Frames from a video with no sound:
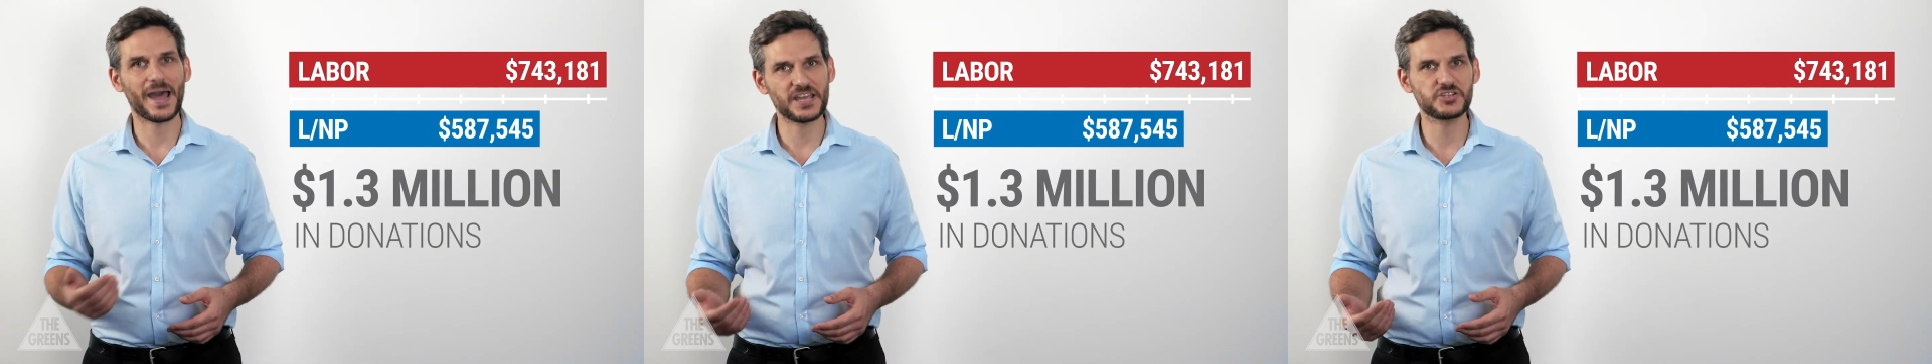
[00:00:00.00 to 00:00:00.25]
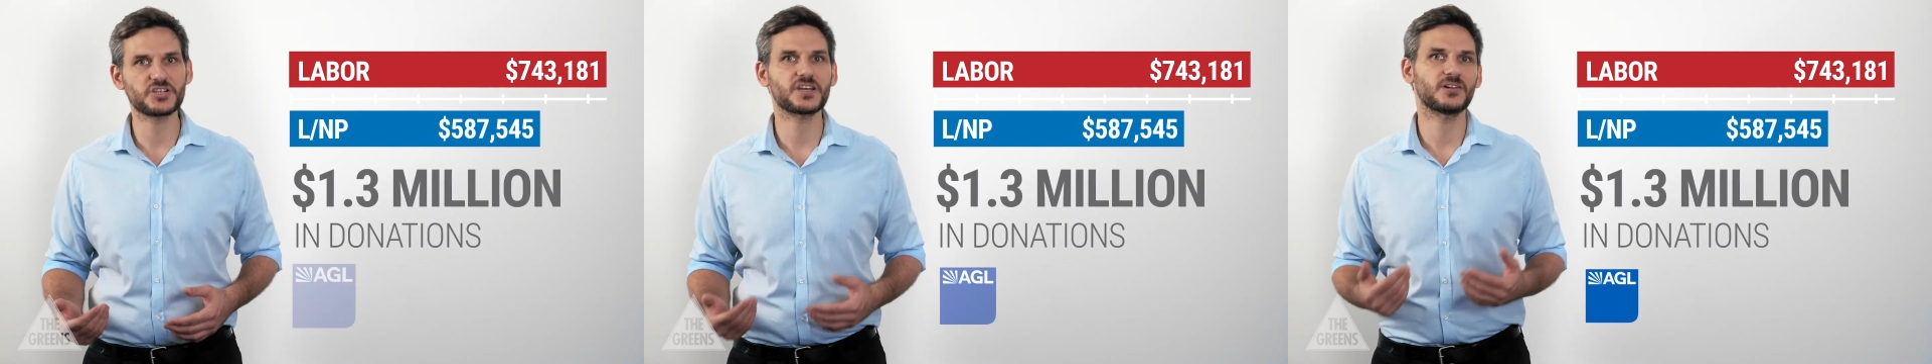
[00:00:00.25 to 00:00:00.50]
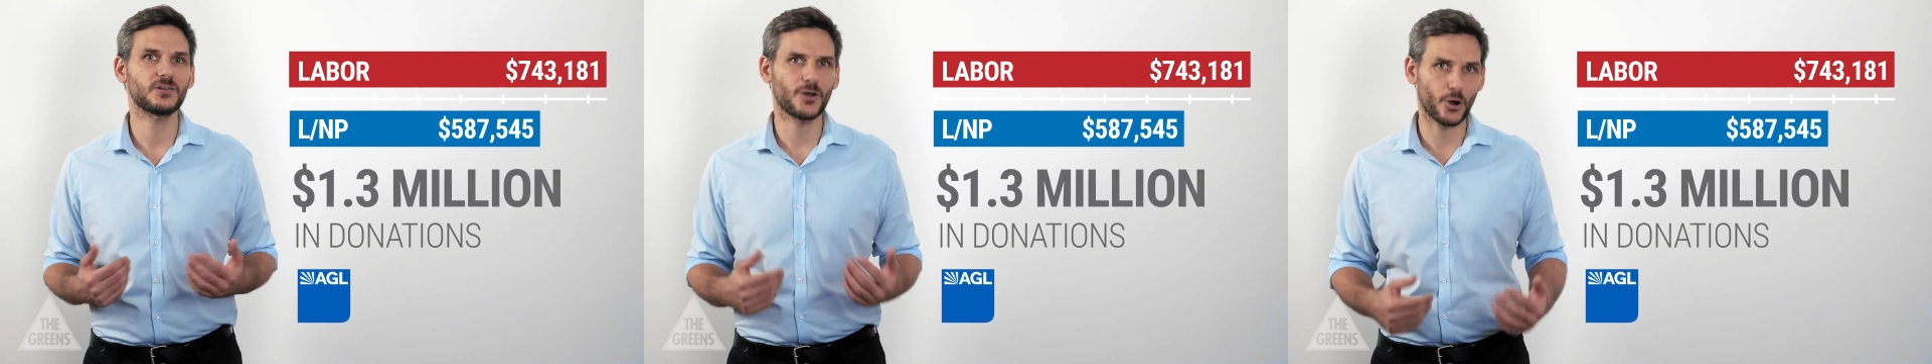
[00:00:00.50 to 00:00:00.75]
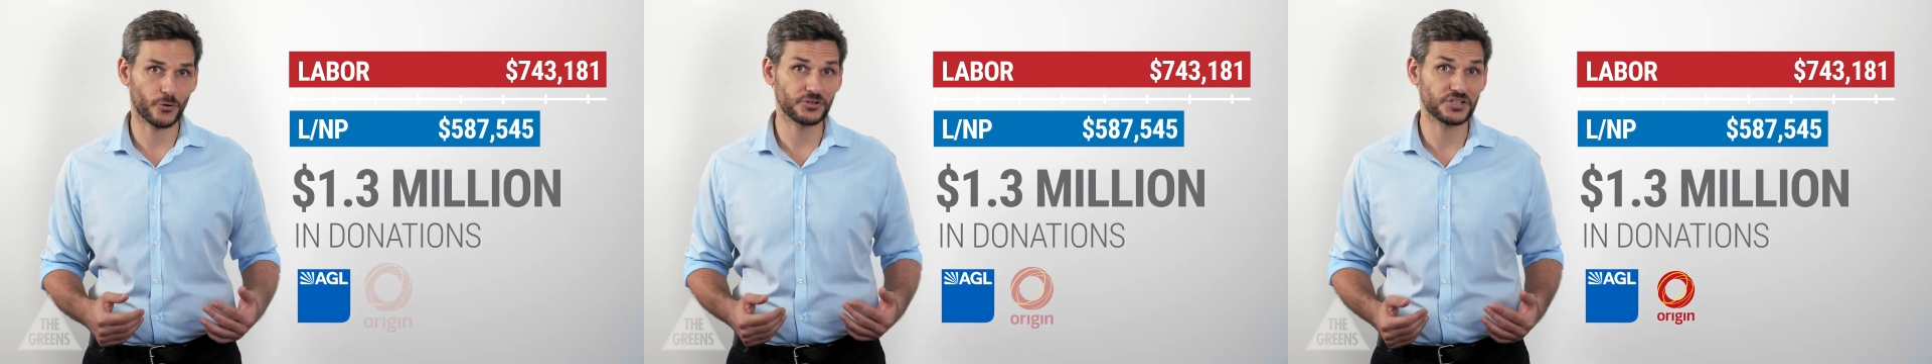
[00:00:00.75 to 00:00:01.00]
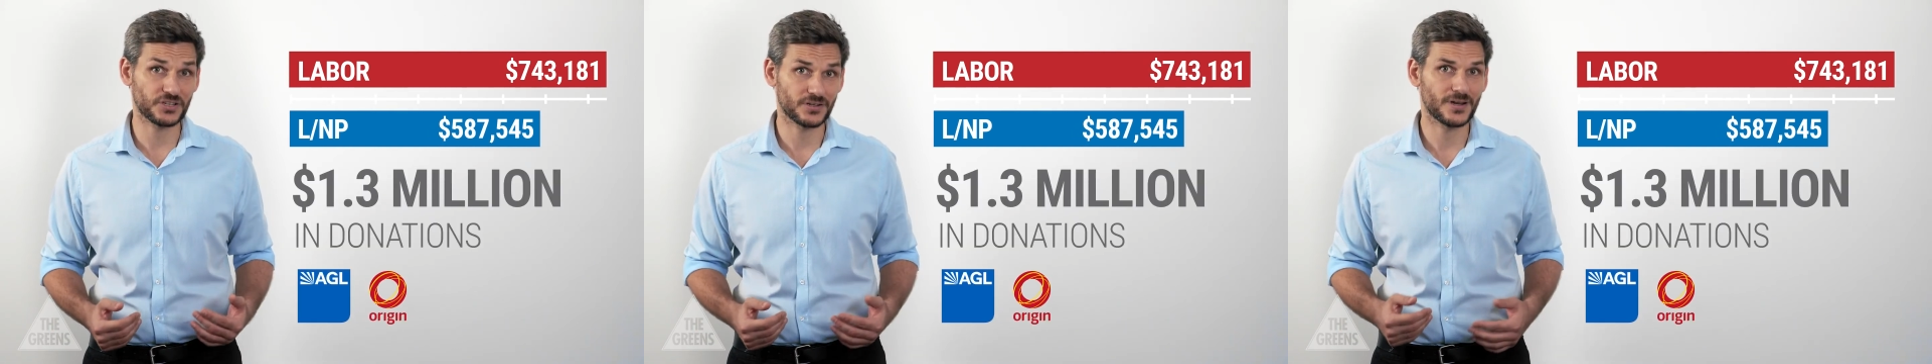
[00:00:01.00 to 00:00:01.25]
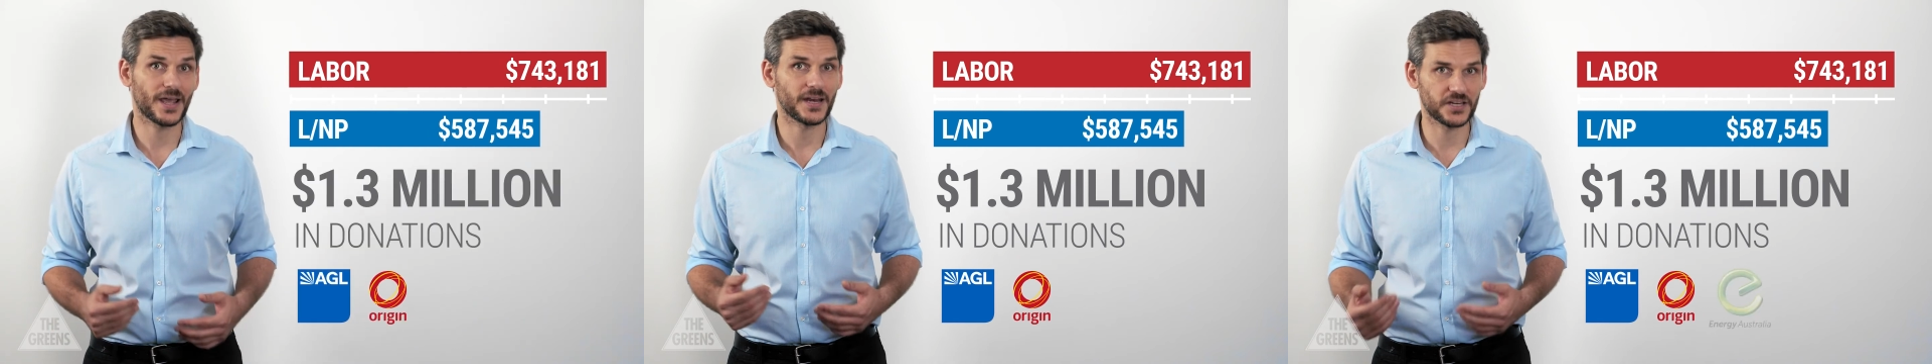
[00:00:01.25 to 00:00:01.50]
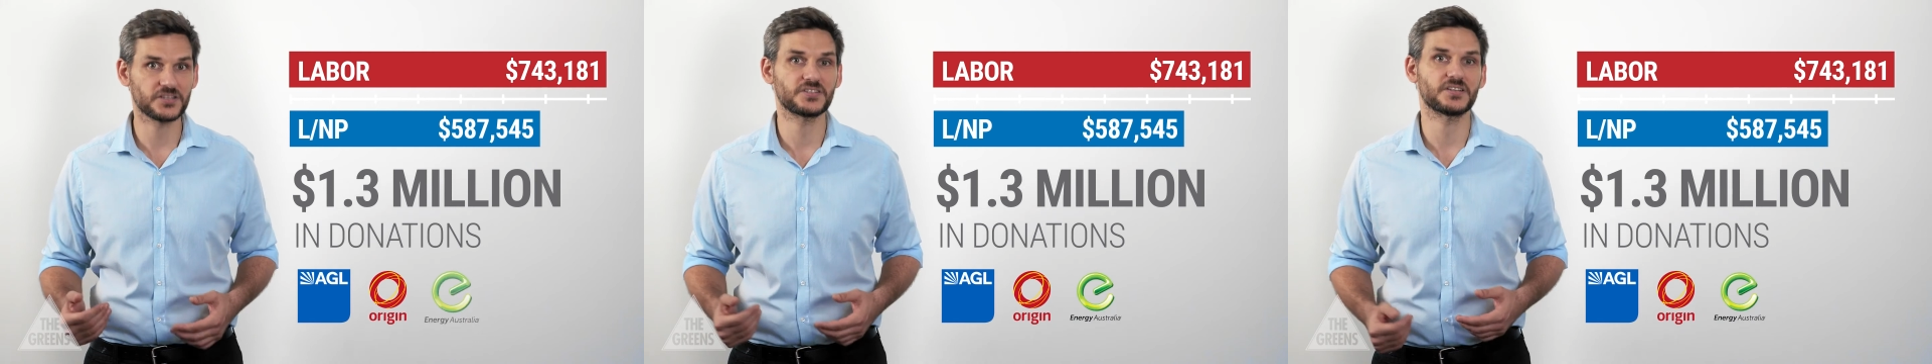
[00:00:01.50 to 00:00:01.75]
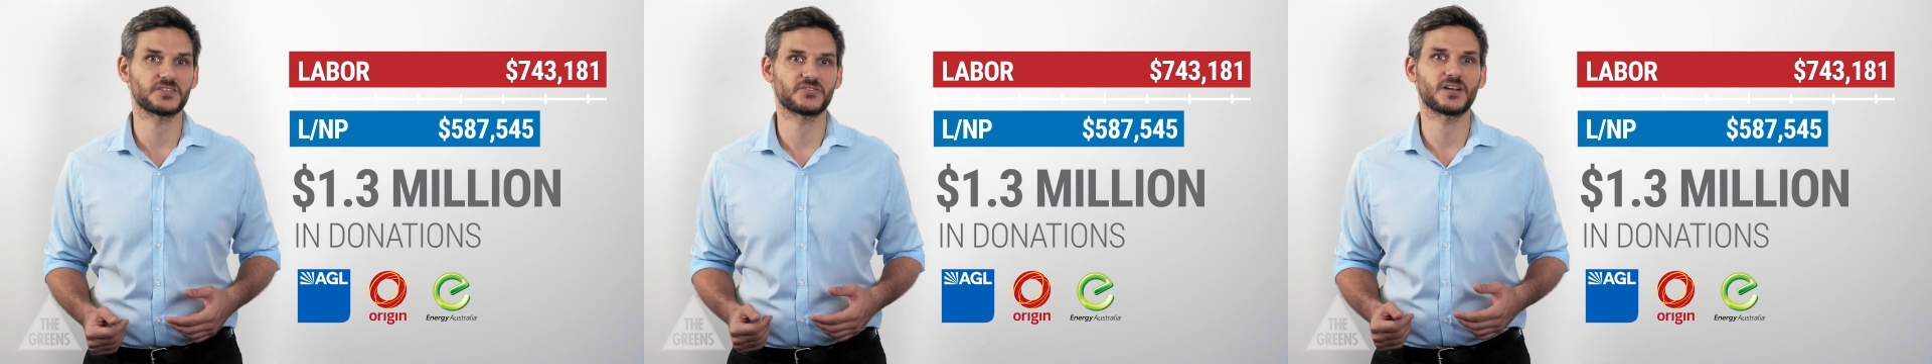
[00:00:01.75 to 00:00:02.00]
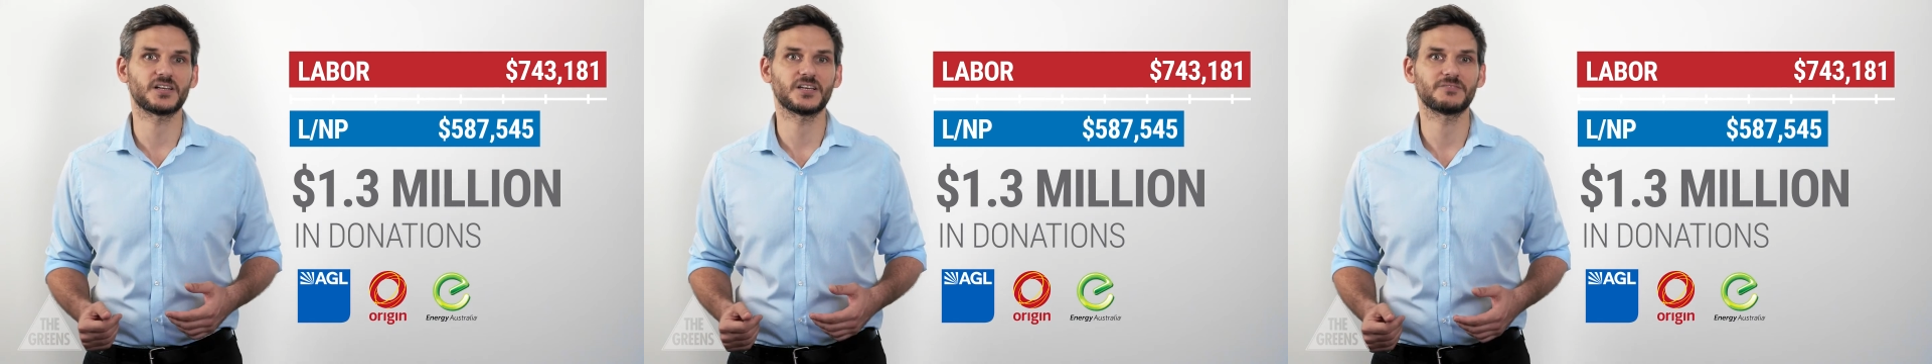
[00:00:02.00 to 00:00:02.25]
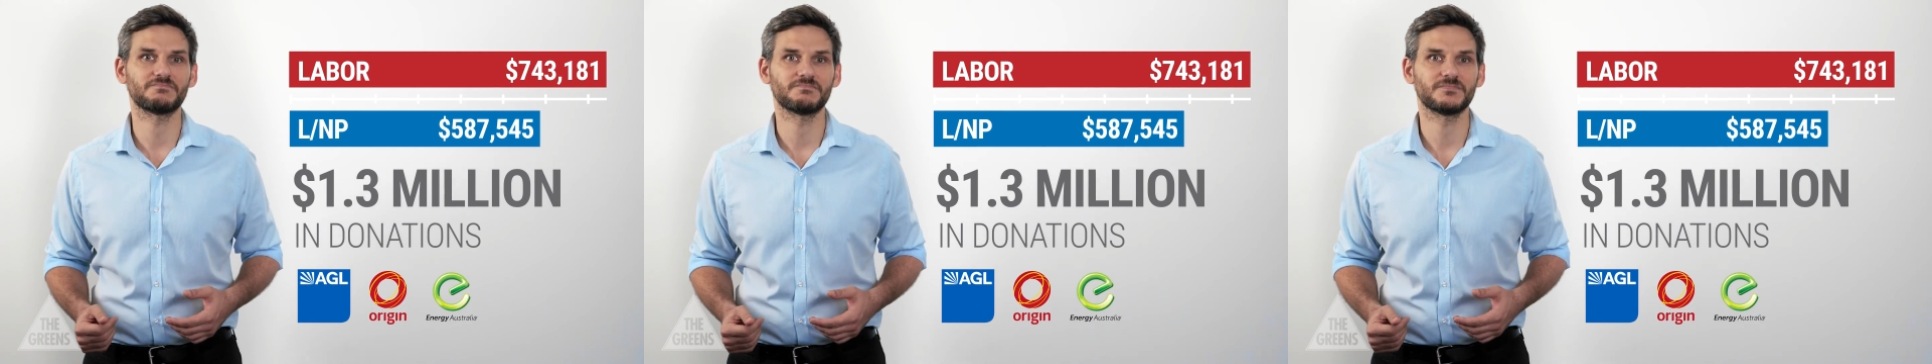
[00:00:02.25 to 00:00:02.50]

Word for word: A G L, Origin and Energy Australia.